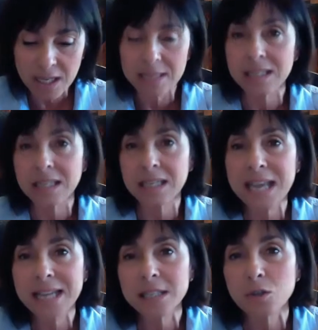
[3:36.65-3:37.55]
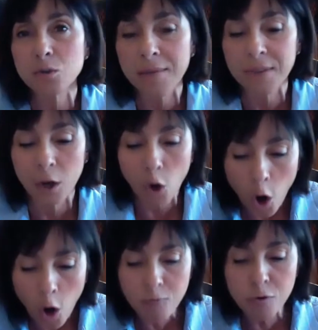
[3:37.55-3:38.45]
is an intense driving or
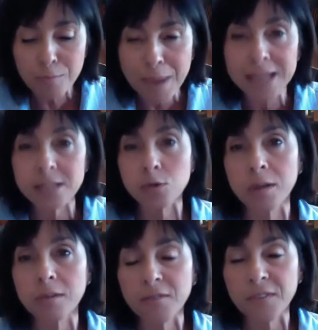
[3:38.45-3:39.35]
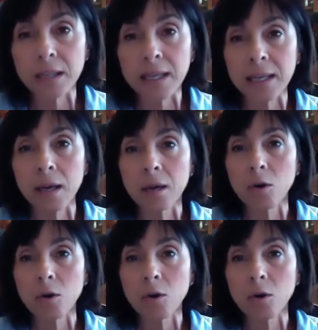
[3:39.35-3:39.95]
overmastering feeling